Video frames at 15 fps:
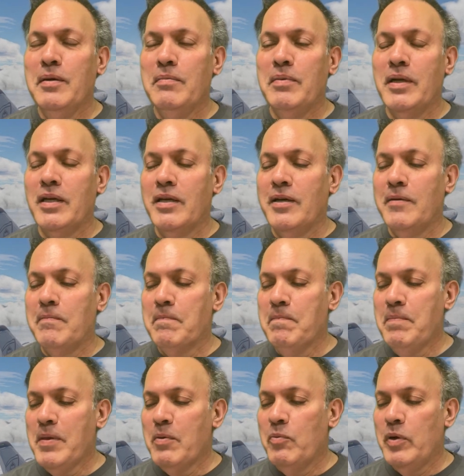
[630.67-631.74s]
But
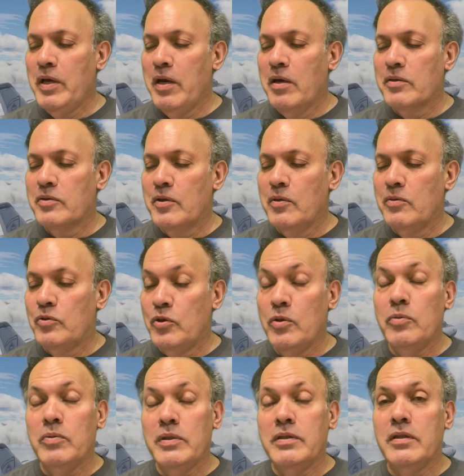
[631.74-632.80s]
we also do
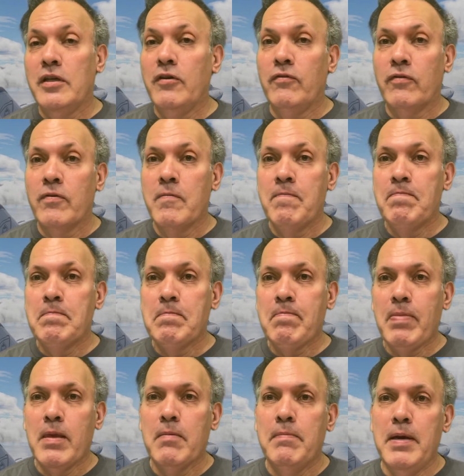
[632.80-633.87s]
receive
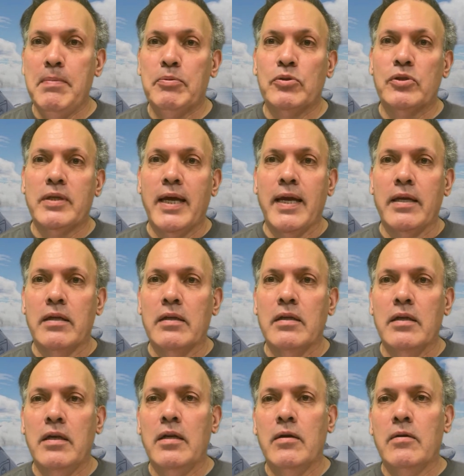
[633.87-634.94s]
people saying,
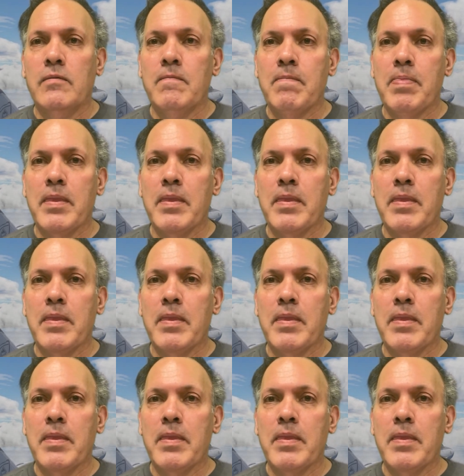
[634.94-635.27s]
you know,